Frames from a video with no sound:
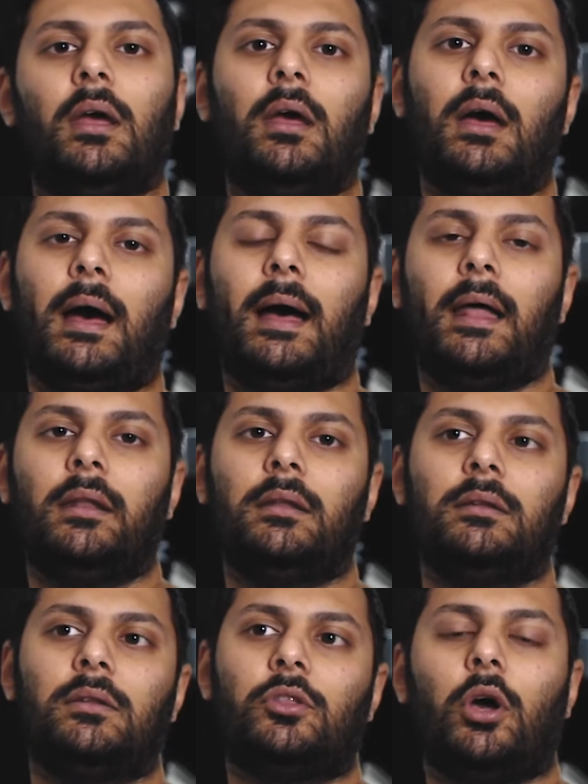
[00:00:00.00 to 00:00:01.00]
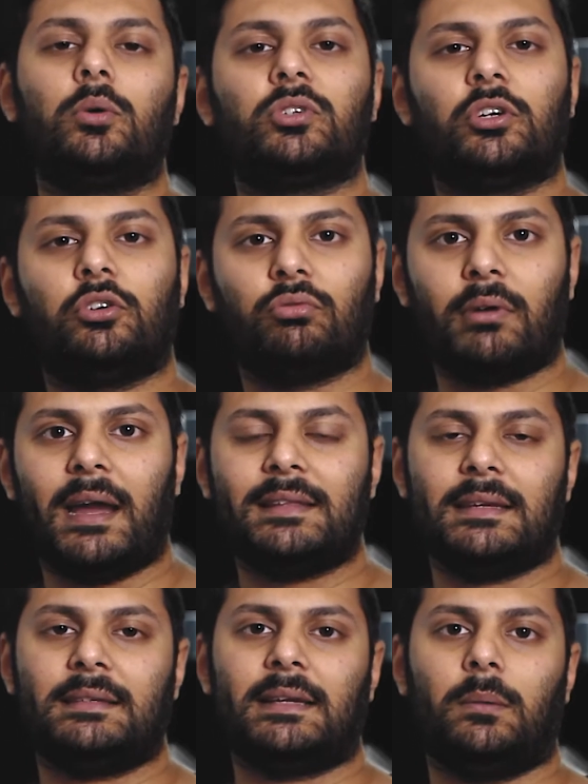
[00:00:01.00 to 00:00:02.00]
and those are great
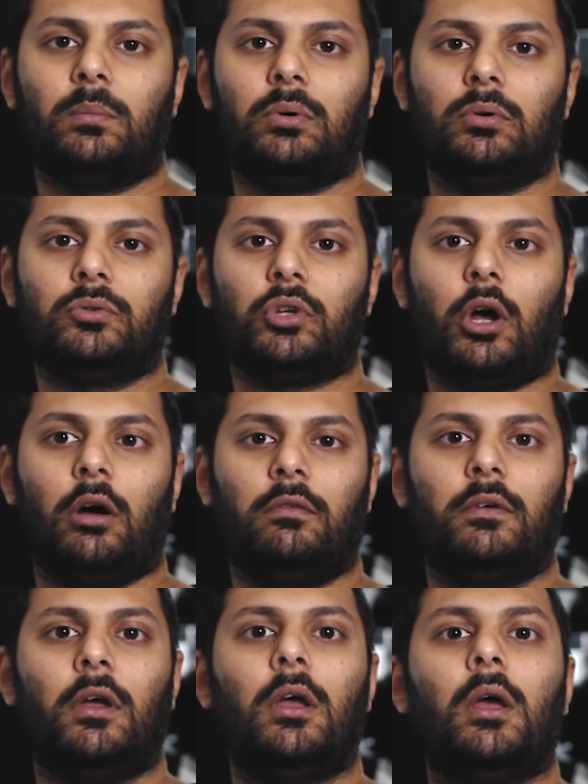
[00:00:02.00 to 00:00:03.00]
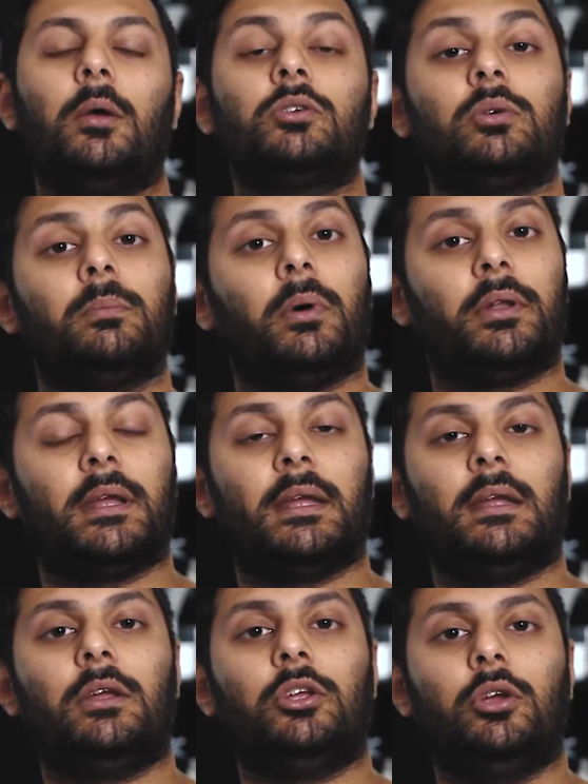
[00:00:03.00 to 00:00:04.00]
examples of
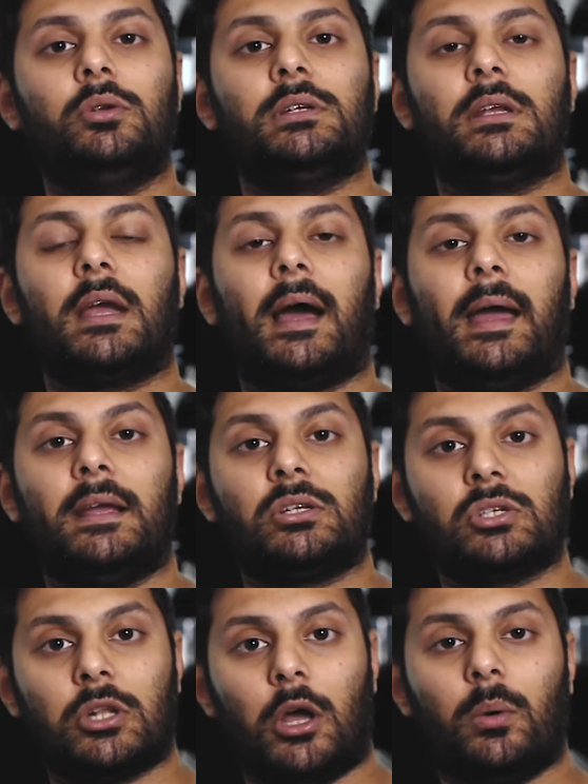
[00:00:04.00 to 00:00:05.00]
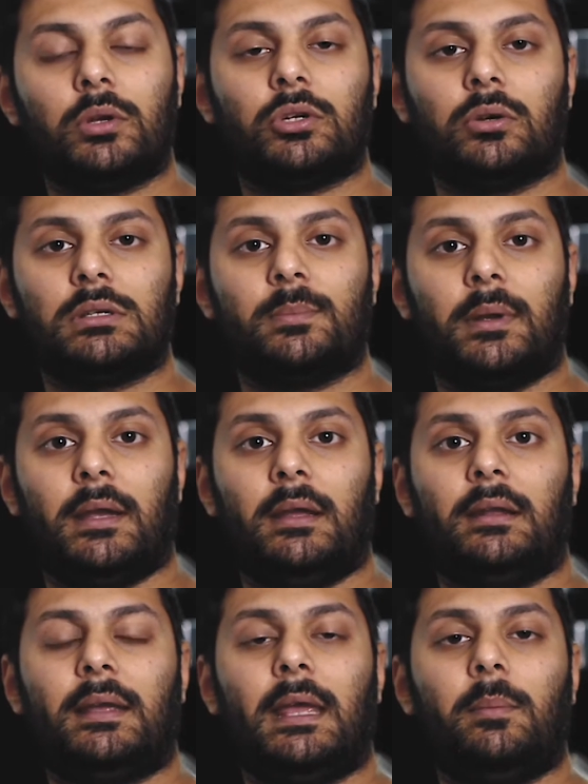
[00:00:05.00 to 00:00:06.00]
somebody using a slower shutter
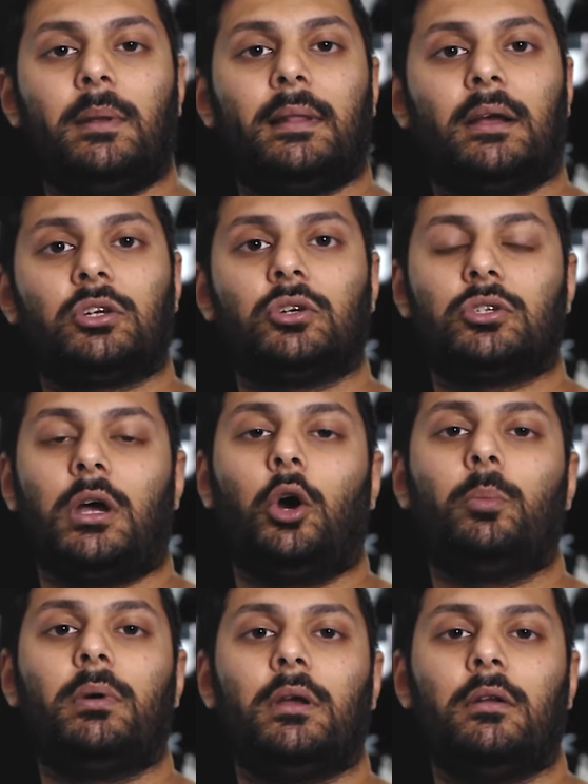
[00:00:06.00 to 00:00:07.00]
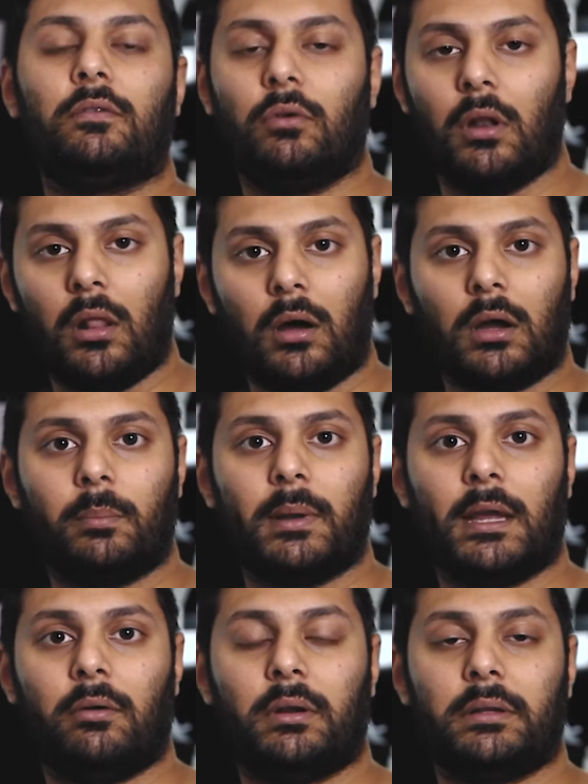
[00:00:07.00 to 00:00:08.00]
speed, keeping that shutter open for a longer
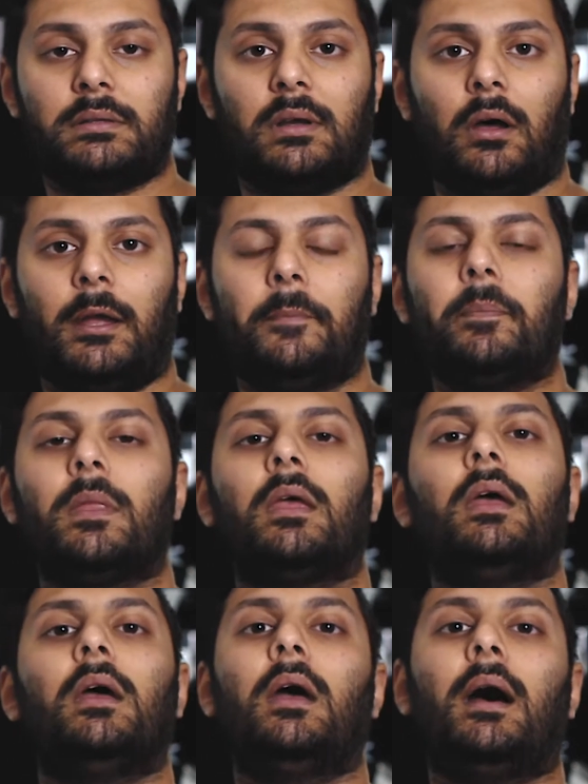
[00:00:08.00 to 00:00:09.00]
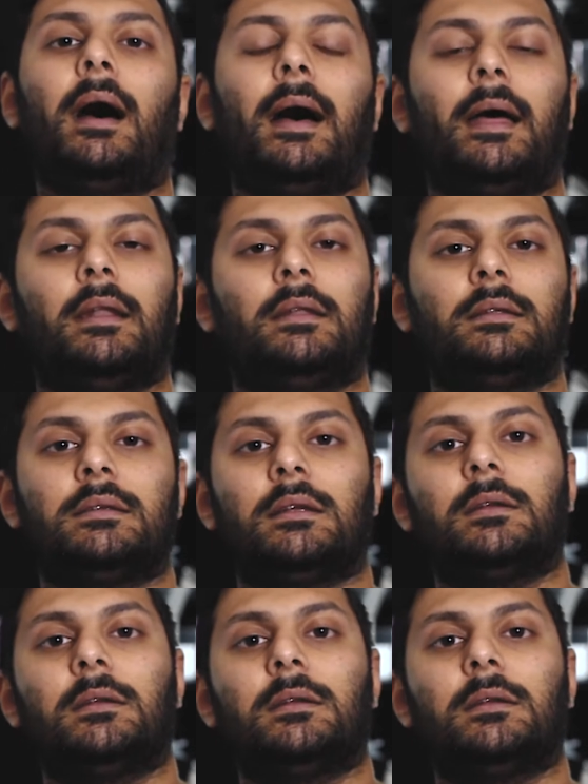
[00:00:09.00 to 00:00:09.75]
period of time and